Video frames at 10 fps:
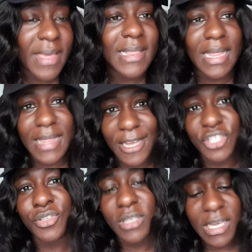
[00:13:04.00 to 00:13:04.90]
think that
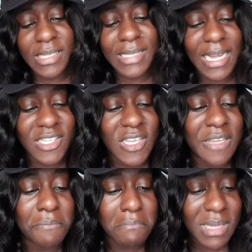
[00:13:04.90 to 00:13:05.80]
should kickstart
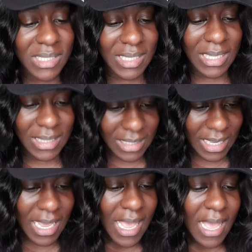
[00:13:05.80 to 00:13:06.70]

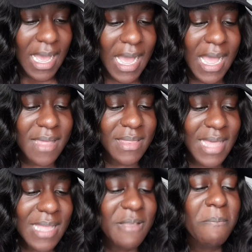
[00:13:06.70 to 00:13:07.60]
immediately. And
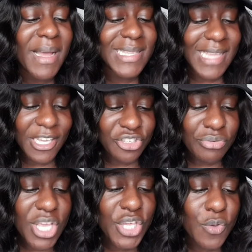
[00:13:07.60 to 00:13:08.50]
then the
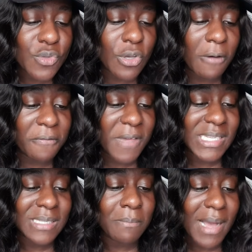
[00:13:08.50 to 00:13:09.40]
mandatory use of
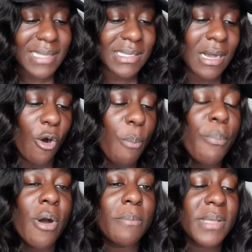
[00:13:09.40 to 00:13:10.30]
face mask or
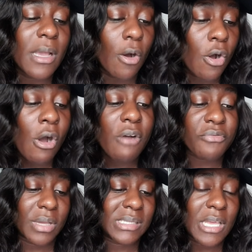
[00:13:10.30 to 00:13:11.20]

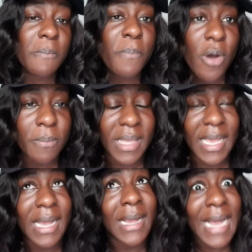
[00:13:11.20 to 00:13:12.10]
coverings in
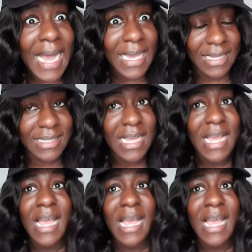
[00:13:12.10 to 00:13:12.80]
public. Guys,